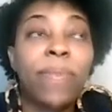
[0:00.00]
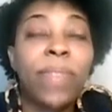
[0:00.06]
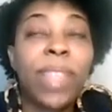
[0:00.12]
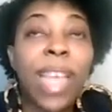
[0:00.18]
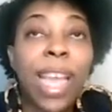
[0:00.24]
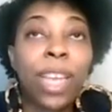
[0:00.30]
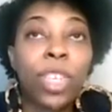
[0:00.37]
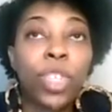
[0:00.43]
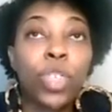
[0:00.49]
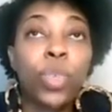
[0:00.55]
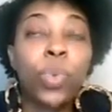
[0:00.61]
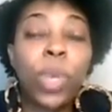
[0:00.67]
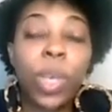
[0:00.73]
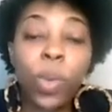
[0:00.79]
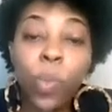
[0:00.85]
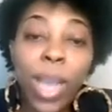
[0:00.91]
that you
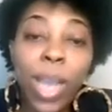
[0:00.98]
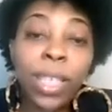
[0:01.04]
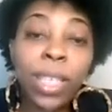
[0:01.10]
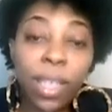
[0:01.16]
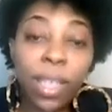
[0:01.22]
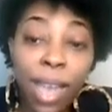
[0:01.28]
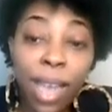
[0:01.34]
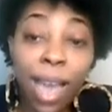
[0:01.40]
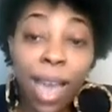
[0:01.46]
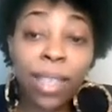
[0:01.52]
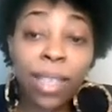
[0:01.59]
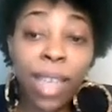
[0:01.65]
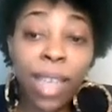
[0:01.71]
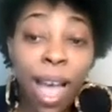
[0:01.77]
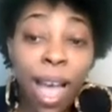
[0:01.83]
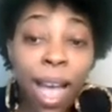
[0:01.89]
can waste a lot of
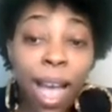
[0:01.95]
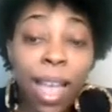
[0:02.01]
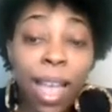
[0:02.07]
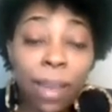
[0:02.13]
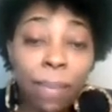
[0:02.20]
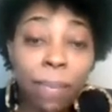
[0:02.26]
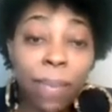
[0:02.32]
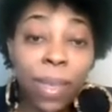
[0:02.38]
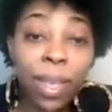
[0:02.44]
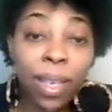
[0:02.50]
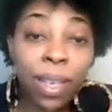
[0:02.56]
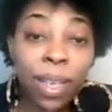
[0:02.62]
time